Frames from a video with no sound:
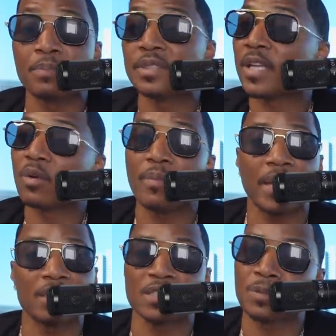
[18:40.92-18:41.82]
but they don't
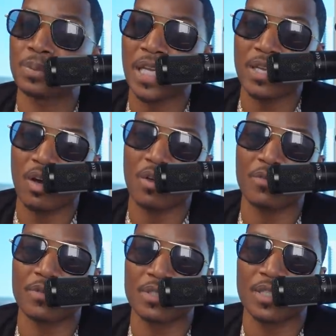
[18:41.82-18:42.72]
make it to the playoff.
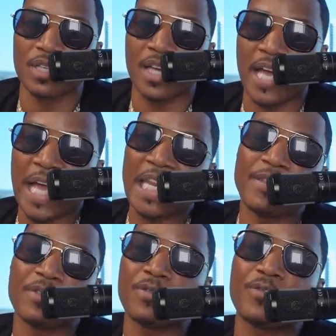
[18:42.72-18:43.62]
And
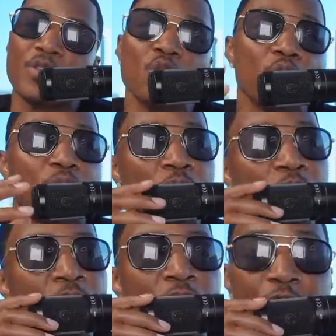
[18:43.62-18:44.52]
even few,
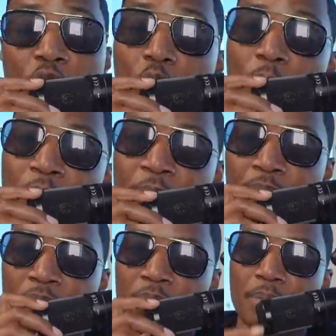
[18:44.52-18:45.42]
fewer
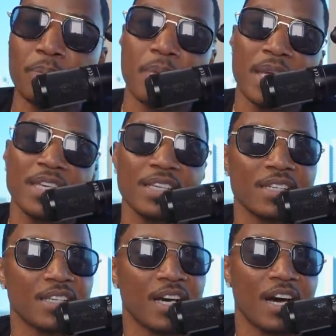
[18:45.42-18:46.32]
people make
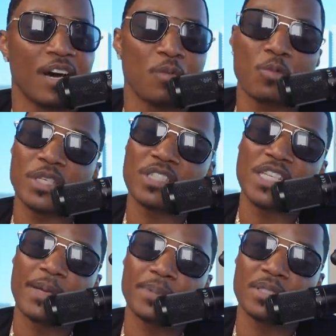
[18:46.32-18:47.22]
it uh, win the
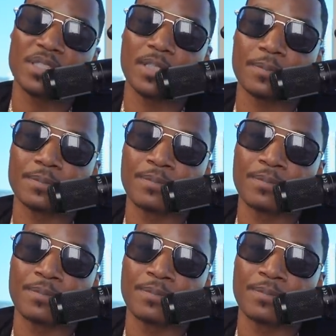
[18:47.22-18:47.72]
championship.